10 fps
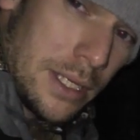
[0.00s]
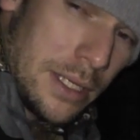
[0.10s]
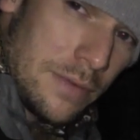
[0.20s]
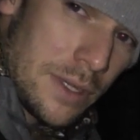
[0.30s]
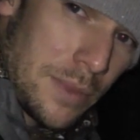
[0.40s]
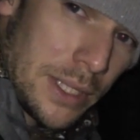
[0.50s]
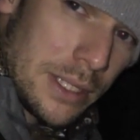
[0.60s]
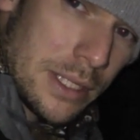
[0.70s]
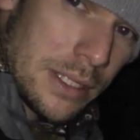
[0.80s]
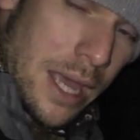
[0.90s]
that if something like
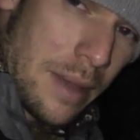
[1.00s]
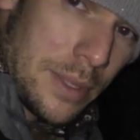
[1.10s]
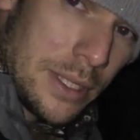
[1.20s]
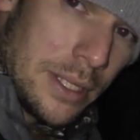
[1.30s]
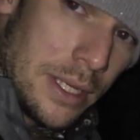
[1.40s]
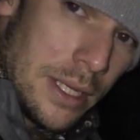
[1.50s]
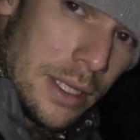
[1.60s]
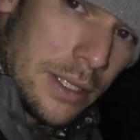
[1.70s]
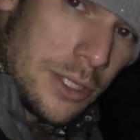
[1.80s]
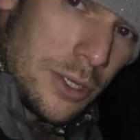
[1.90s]
this does happen,
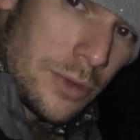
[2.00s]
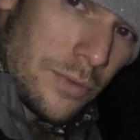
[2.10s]
that you're